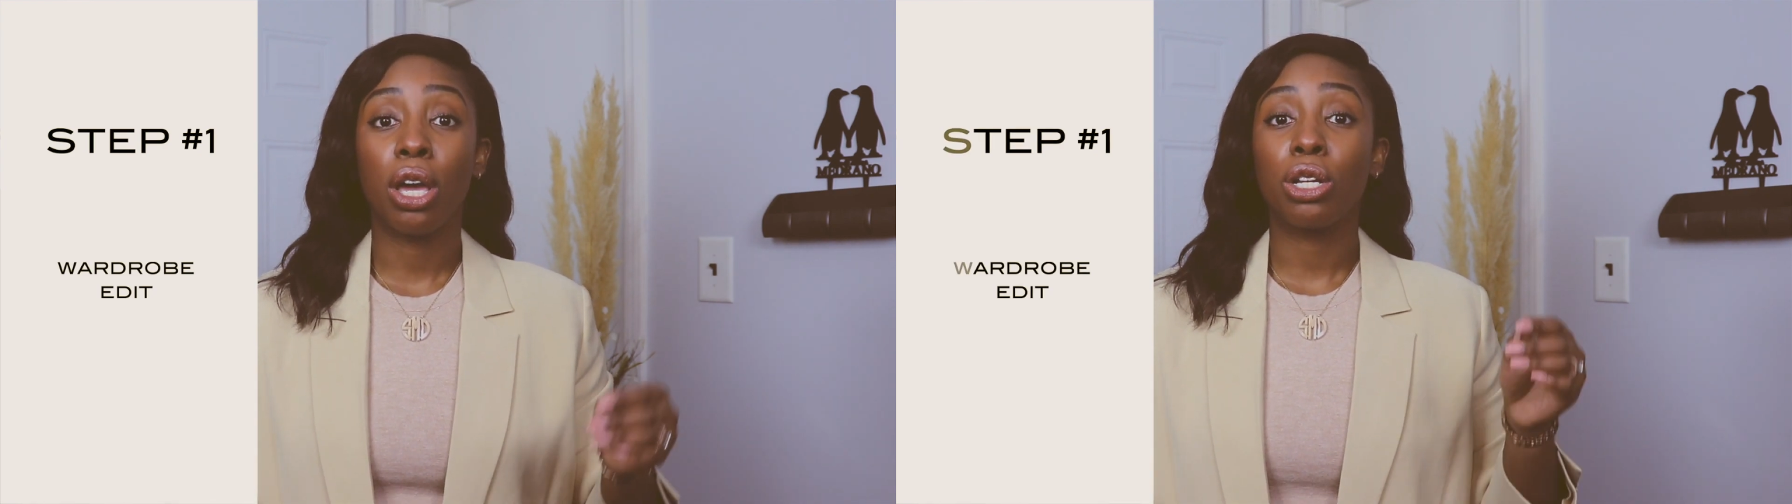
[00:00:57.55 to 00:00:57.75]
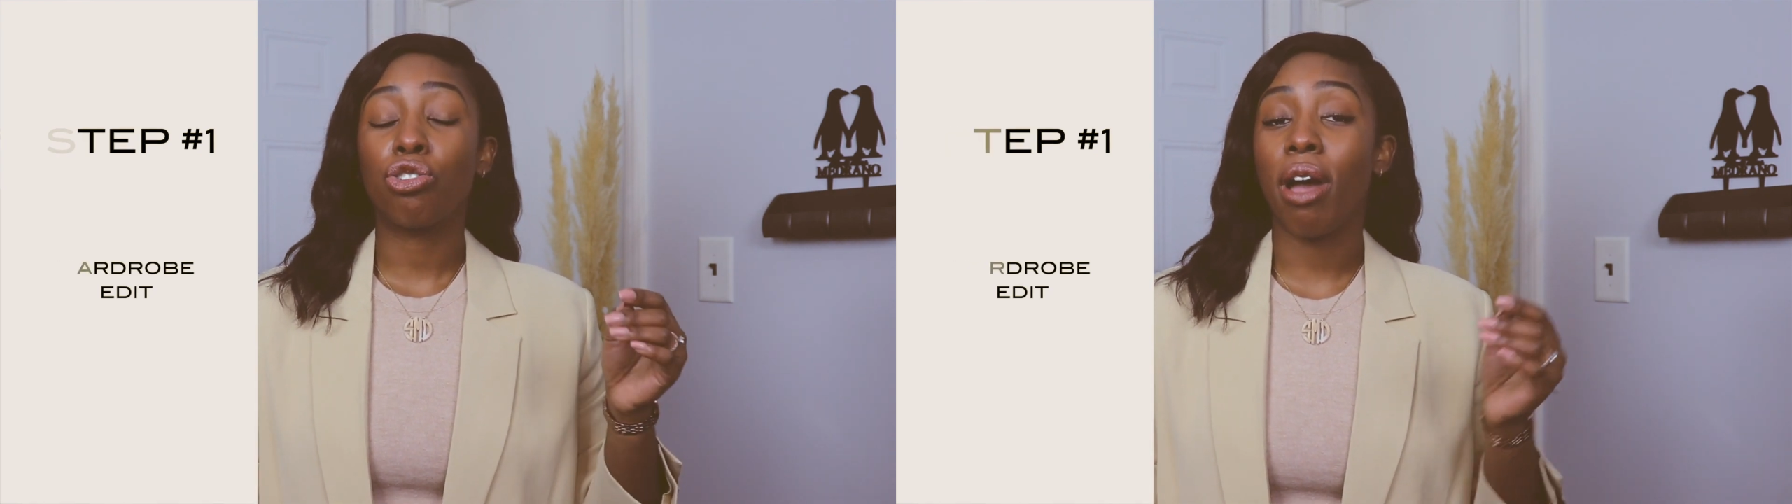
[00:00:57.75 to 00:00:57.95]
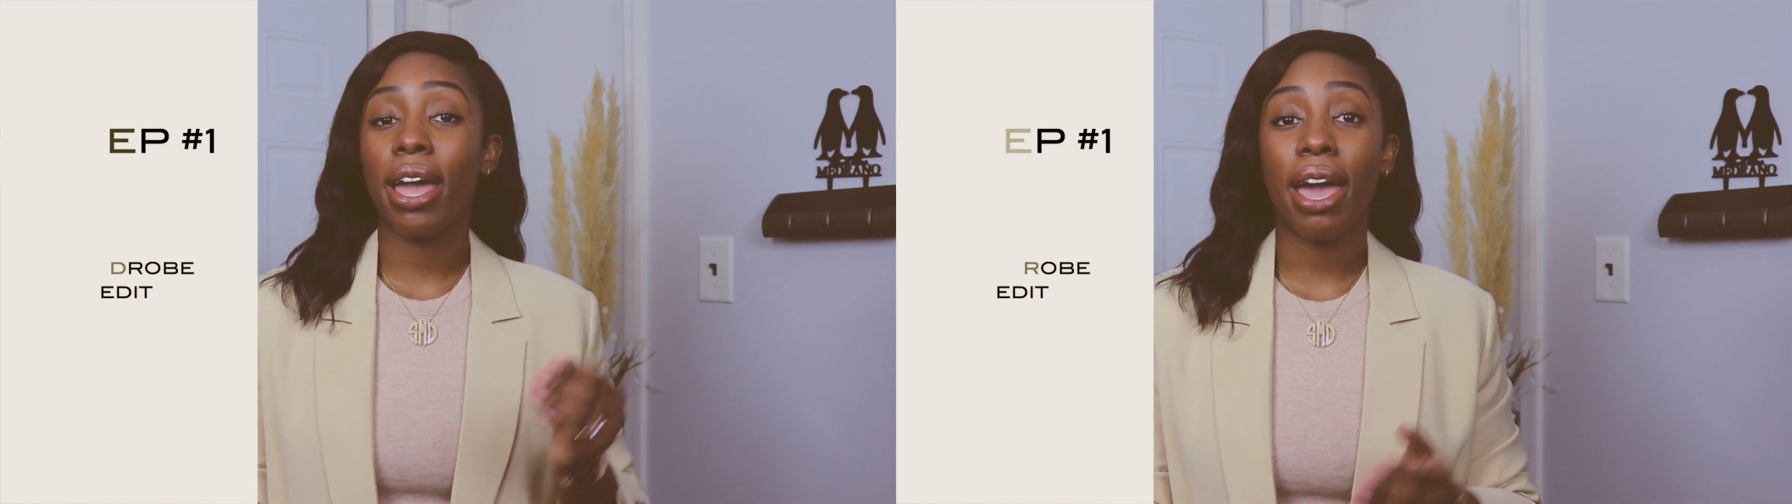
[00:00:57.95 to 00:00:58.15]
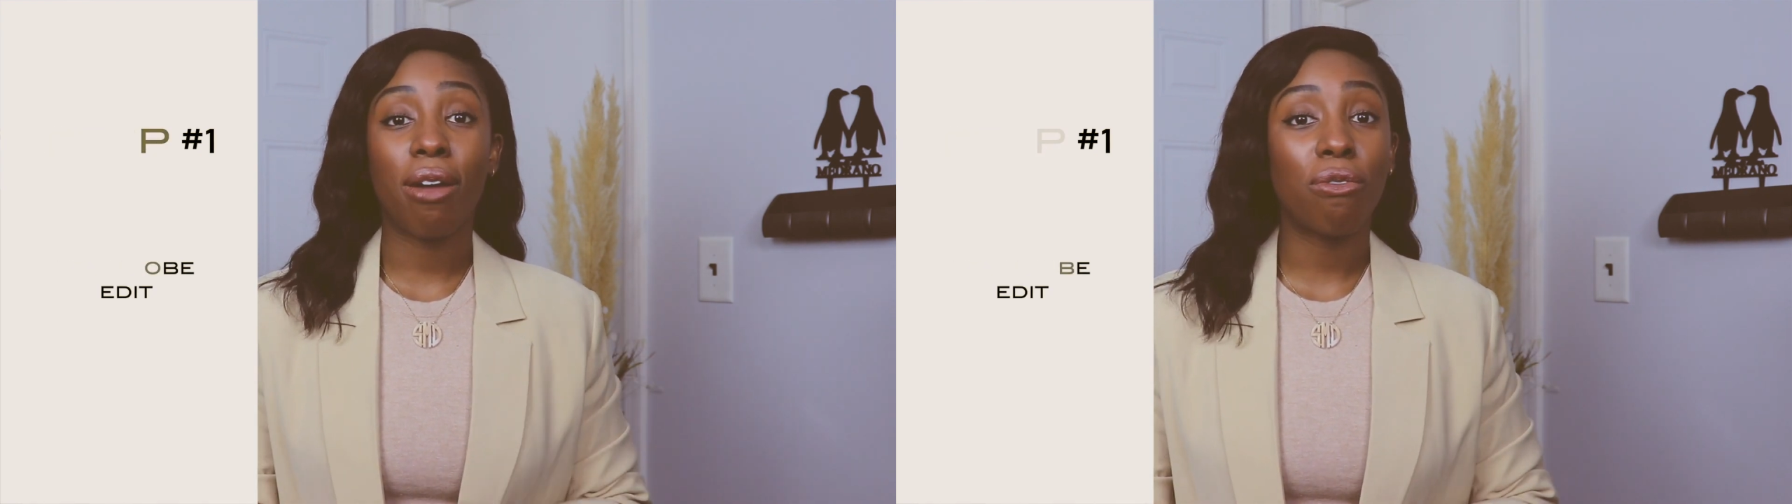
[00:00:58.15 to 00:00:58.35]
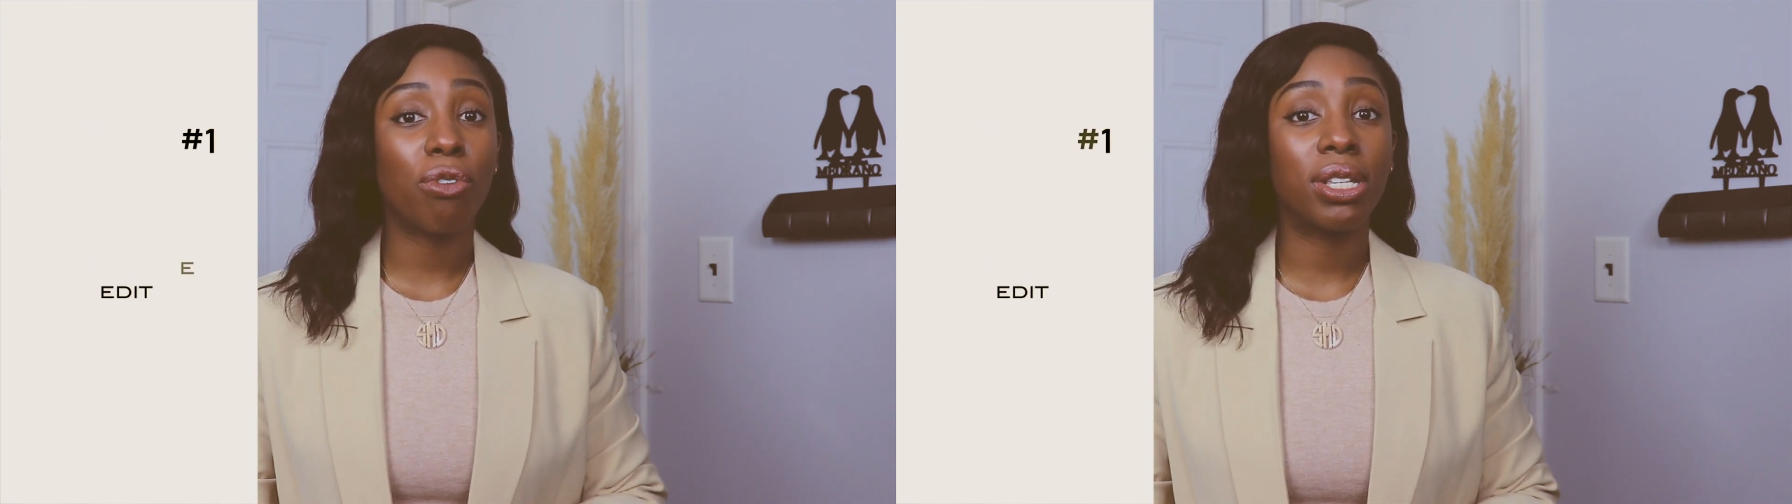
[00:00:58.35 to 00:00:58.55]
try
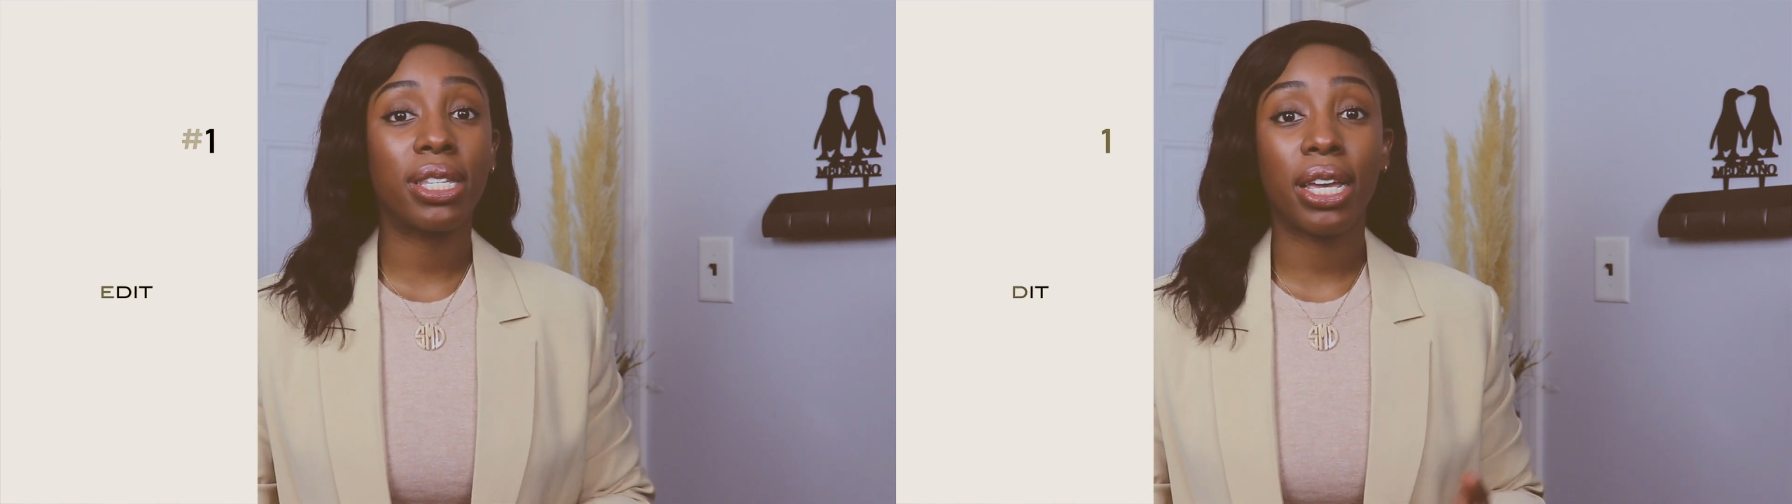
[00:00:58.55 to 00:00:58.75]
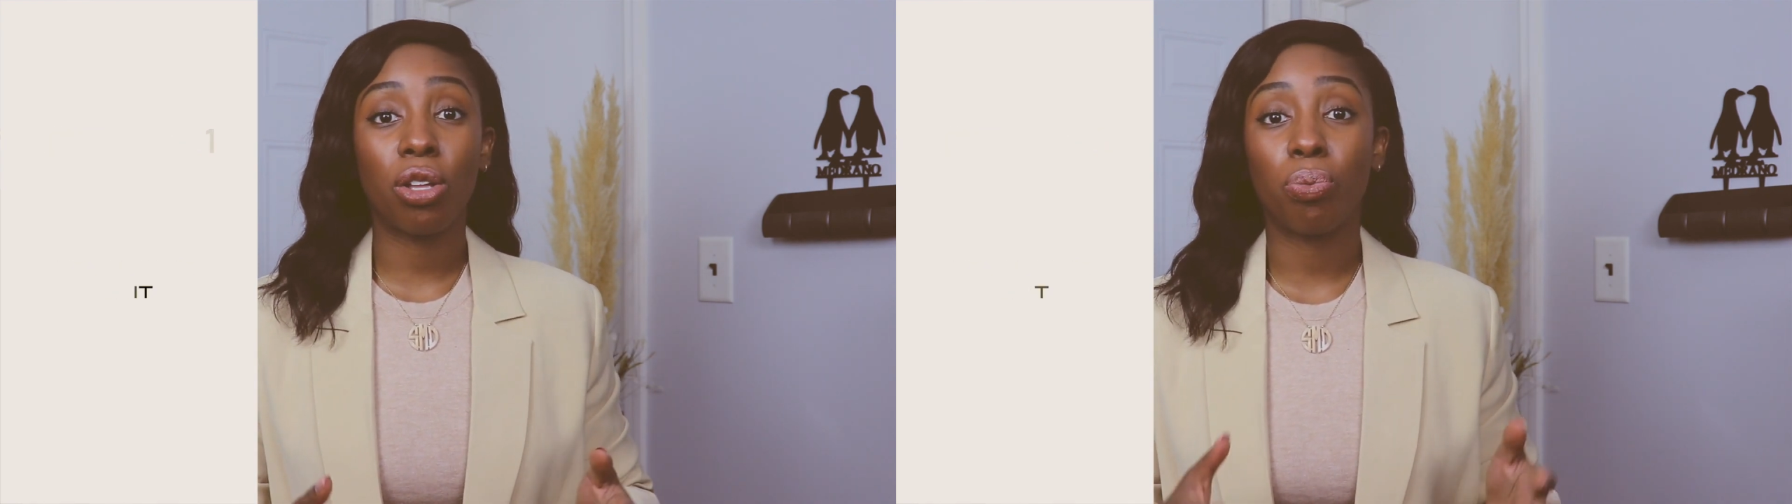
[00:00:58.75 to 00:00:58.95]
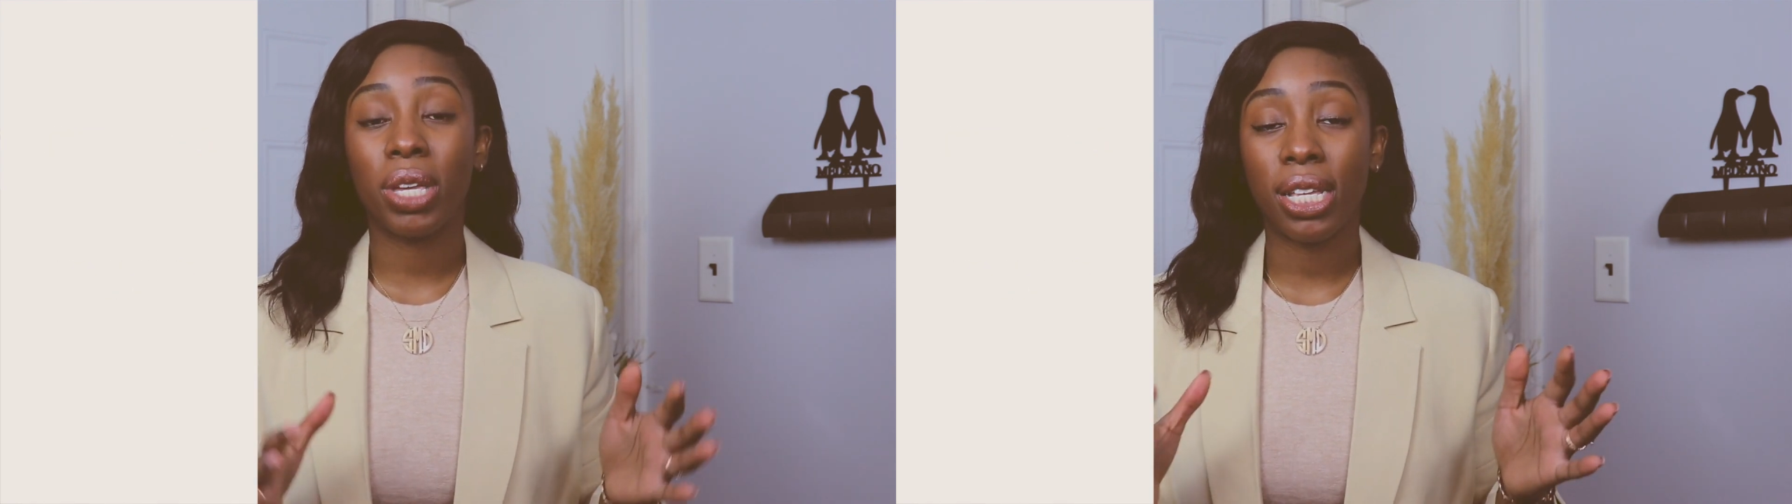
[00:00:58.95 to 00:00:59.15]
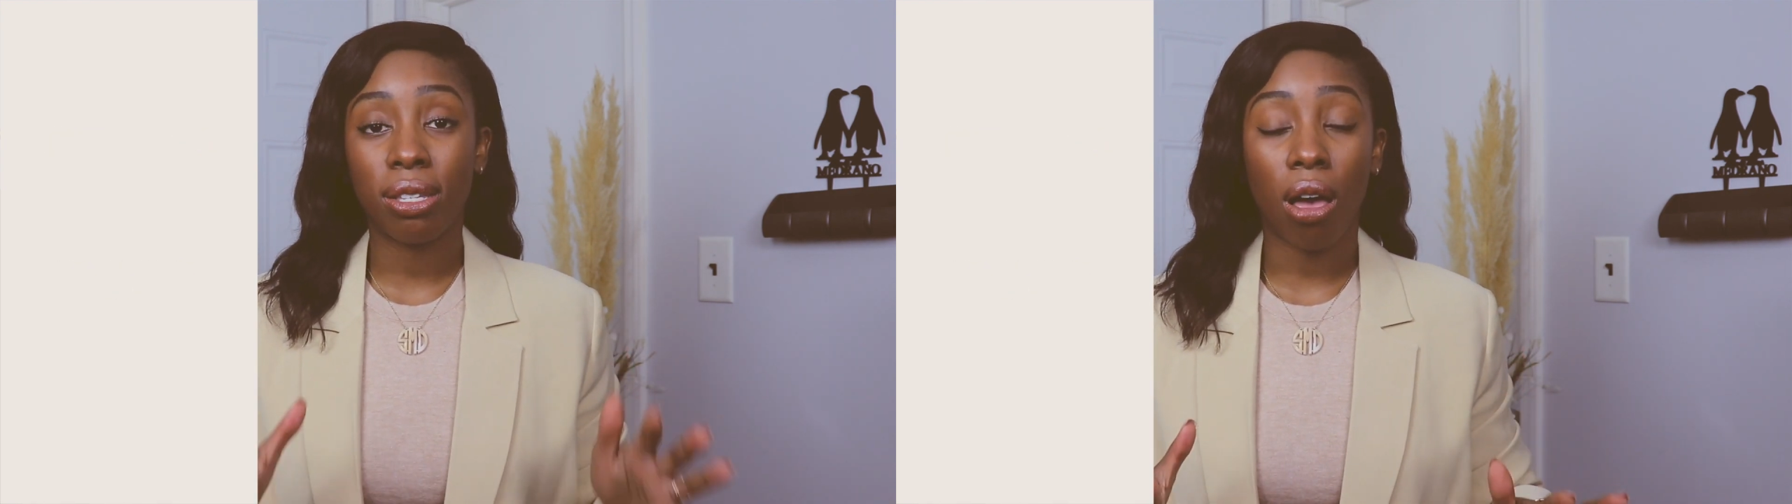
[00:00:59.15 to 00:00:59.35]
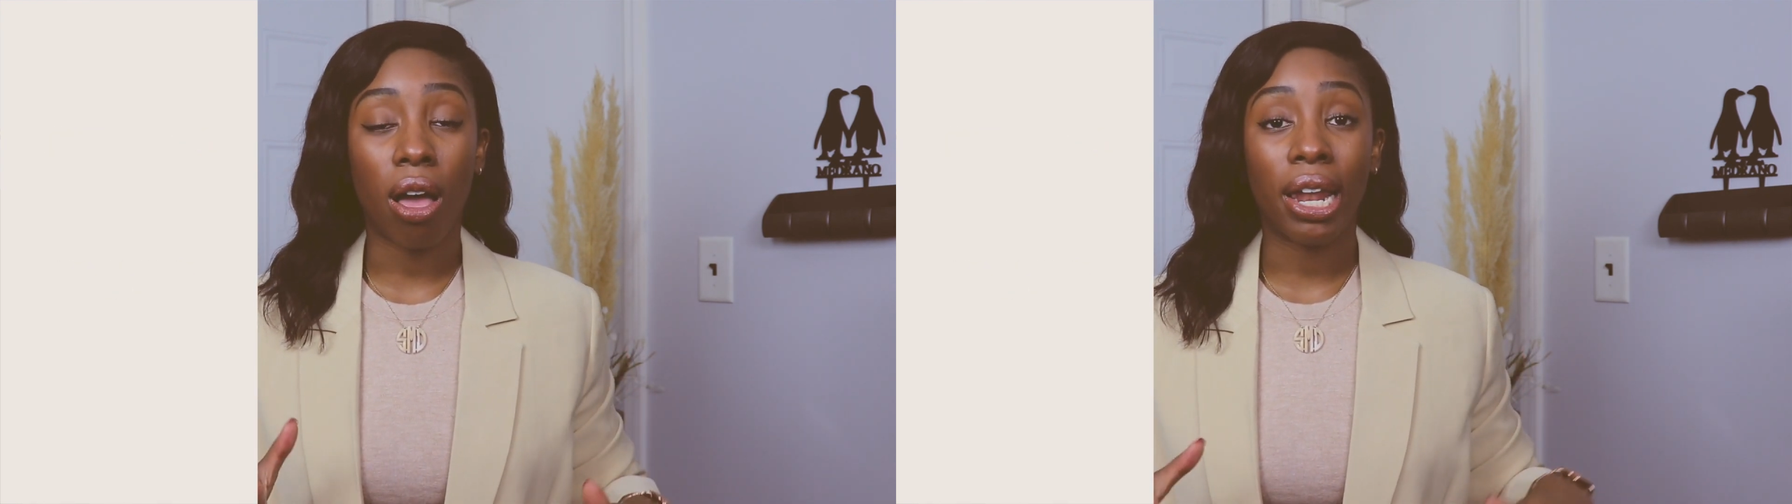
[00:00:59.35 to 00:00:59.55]
every single piece
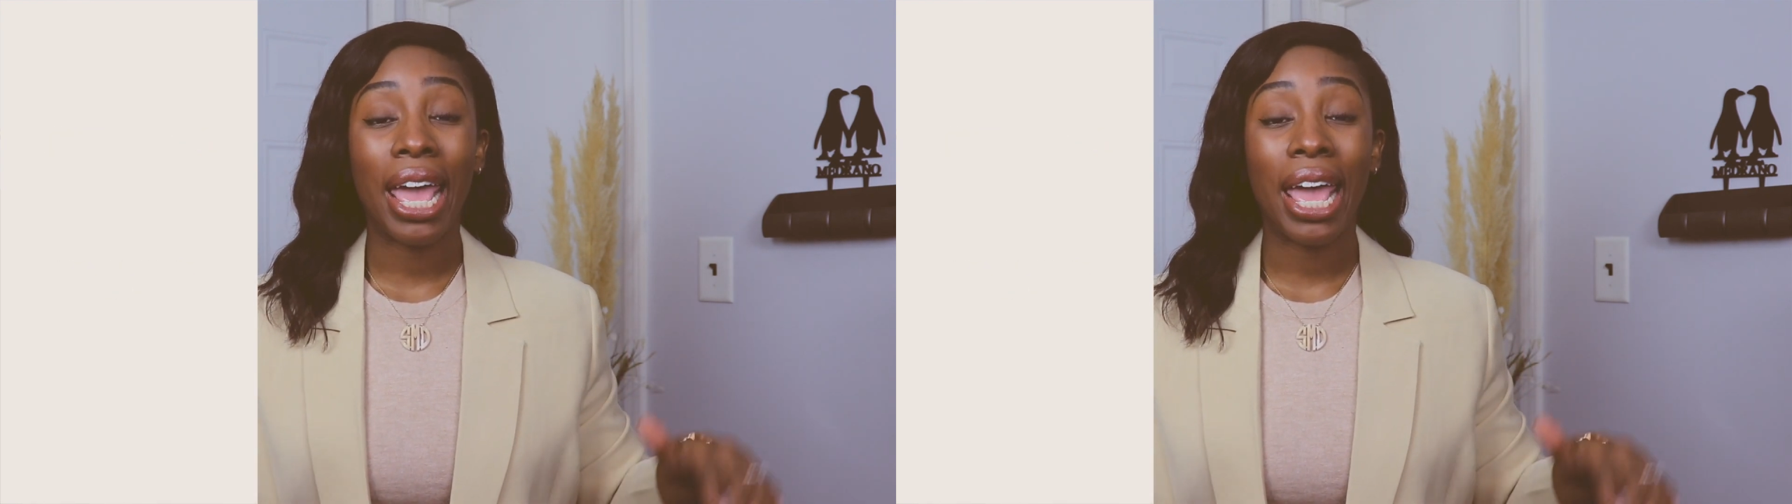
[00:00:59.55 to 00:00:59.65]
on,